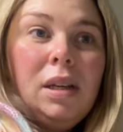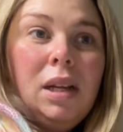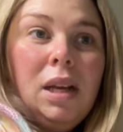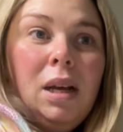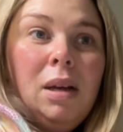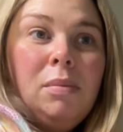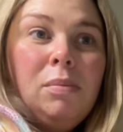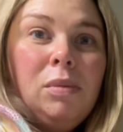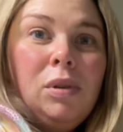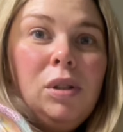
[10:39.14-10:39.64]

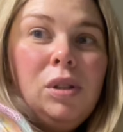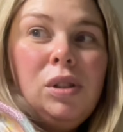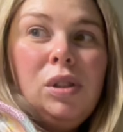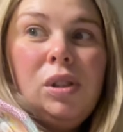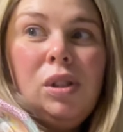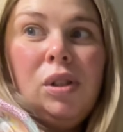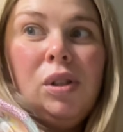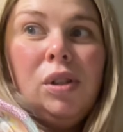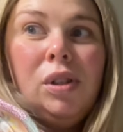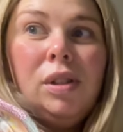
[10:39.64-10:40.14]
Um, whereas,
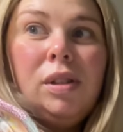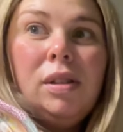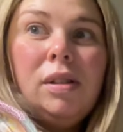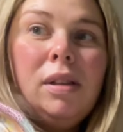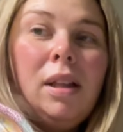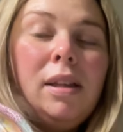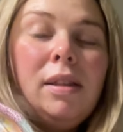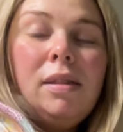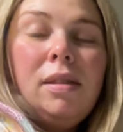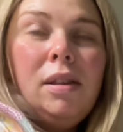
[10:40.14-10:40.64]
you know,
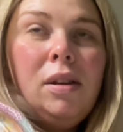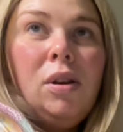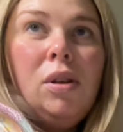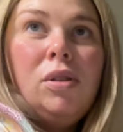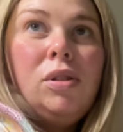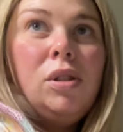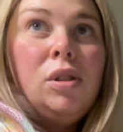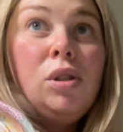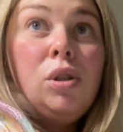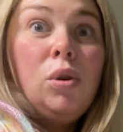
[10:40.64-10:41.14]
like the
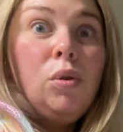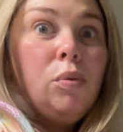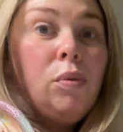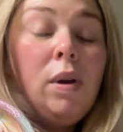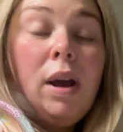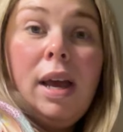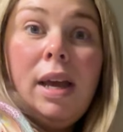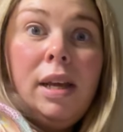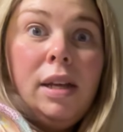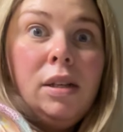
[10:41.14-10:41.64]
nurses are
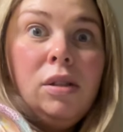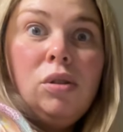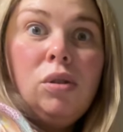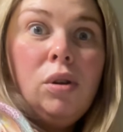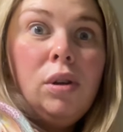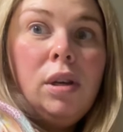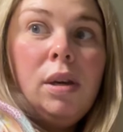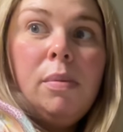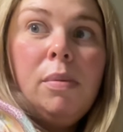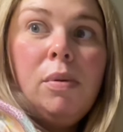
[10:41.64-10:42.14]
great,
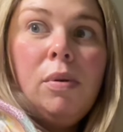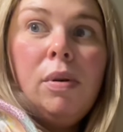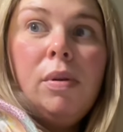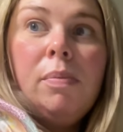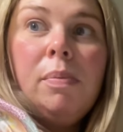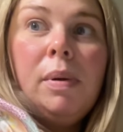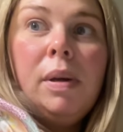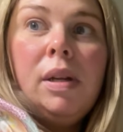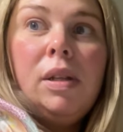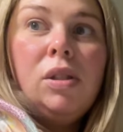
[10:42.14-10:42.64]
don't get me wrong,
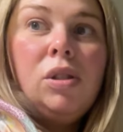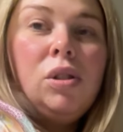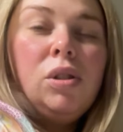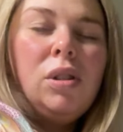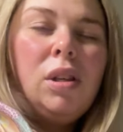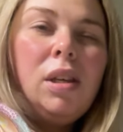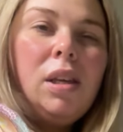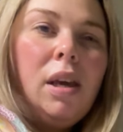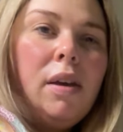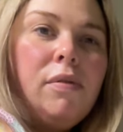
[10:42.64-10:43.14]
but it's just
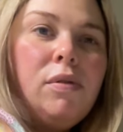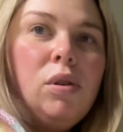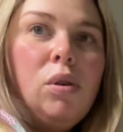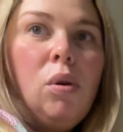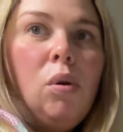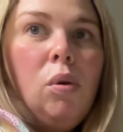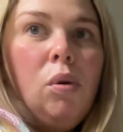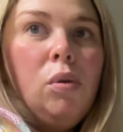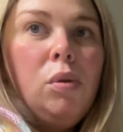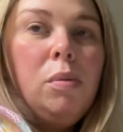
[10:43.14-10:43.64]
like you have to
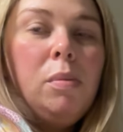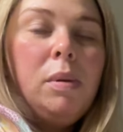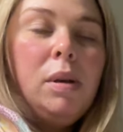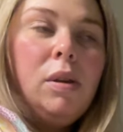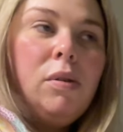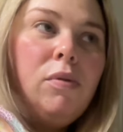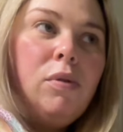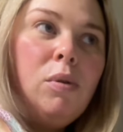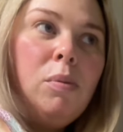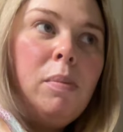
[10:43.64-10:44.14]
call them and you
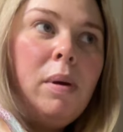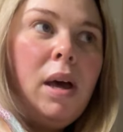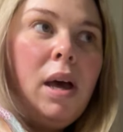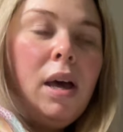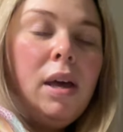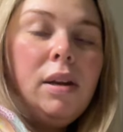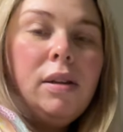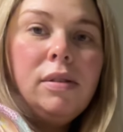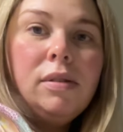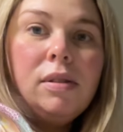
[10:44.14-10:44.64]
feel
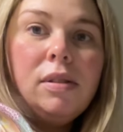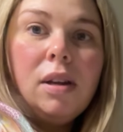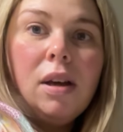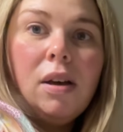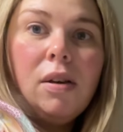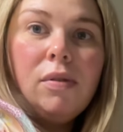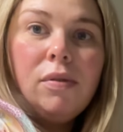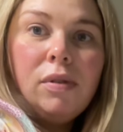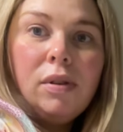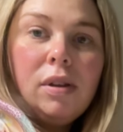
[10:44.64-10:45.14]
bad and
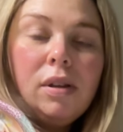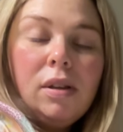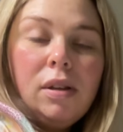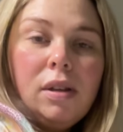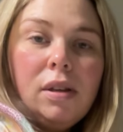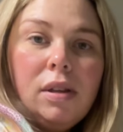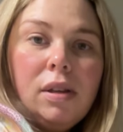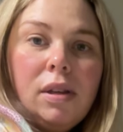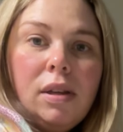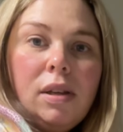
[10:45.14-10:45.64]
stuff.
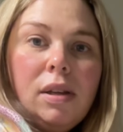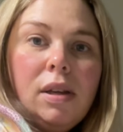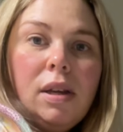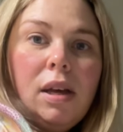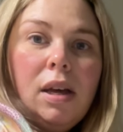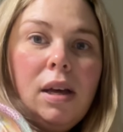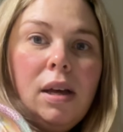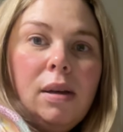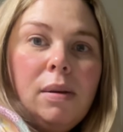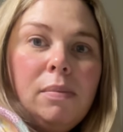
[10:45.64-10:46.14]

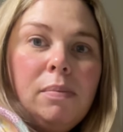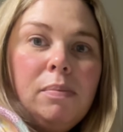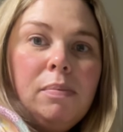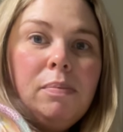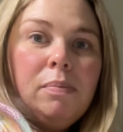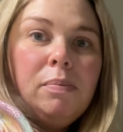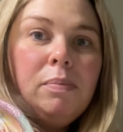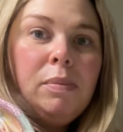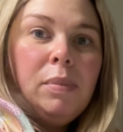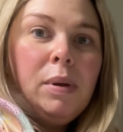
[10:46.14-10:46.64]
Um,
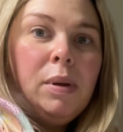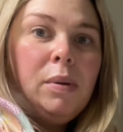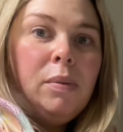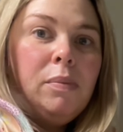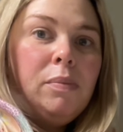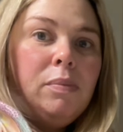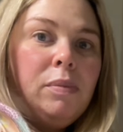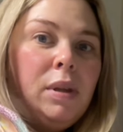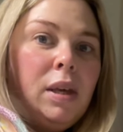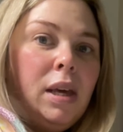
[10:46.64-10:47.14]
but
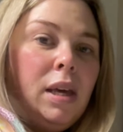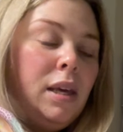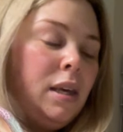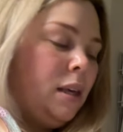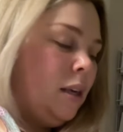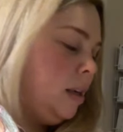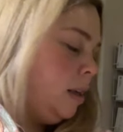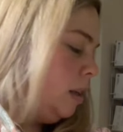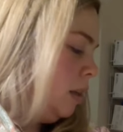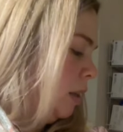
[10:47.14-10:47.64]
yeah,
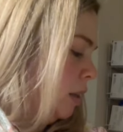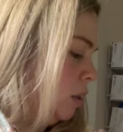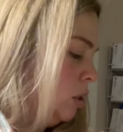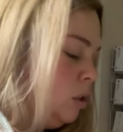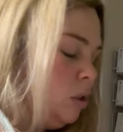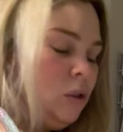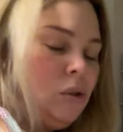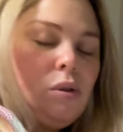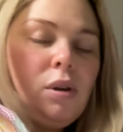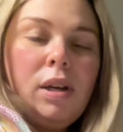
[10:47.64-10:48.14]
he
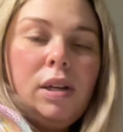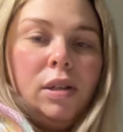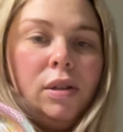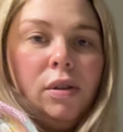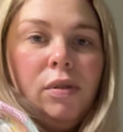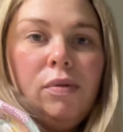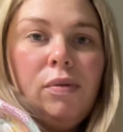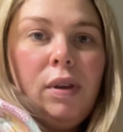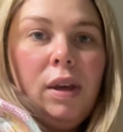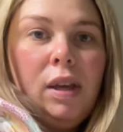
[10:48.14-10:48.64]
just tried to
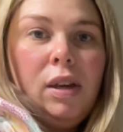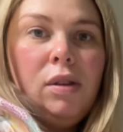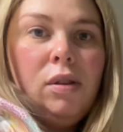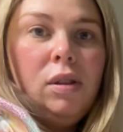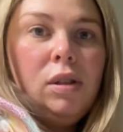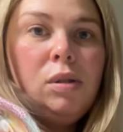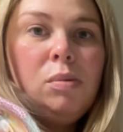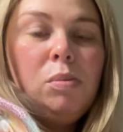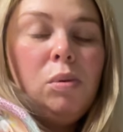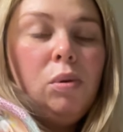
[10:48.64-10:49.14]
feed
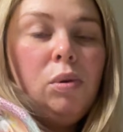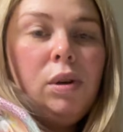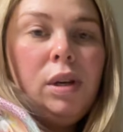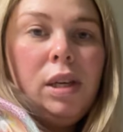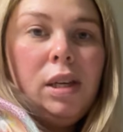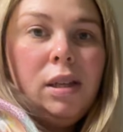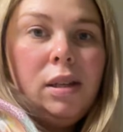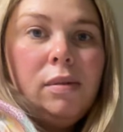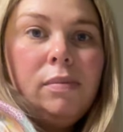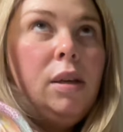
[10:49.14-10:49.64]
this morning
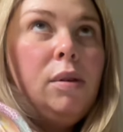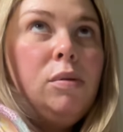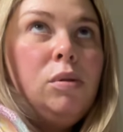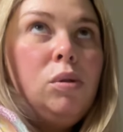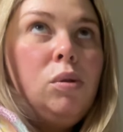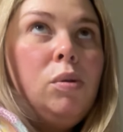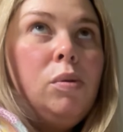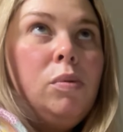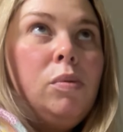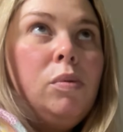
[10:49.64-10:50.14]
and he was
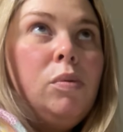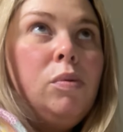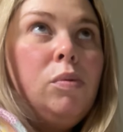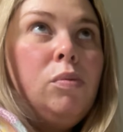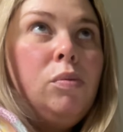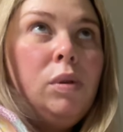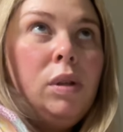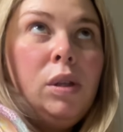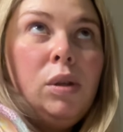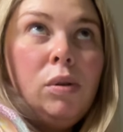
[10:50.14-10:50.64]
doing
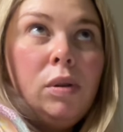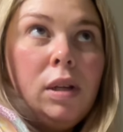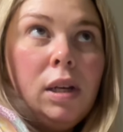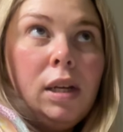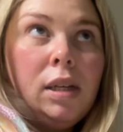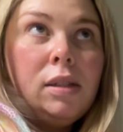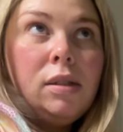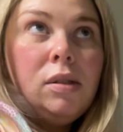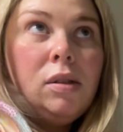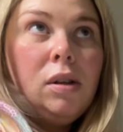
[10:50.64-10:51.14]
really good
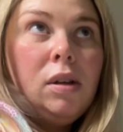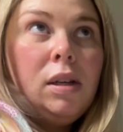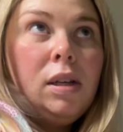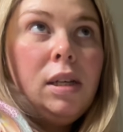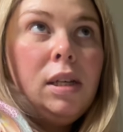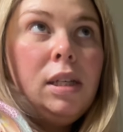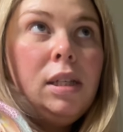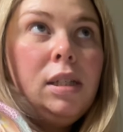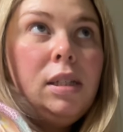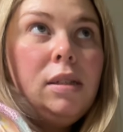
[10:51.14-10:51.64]
last
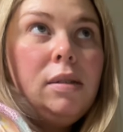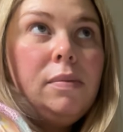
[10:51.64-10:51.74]
night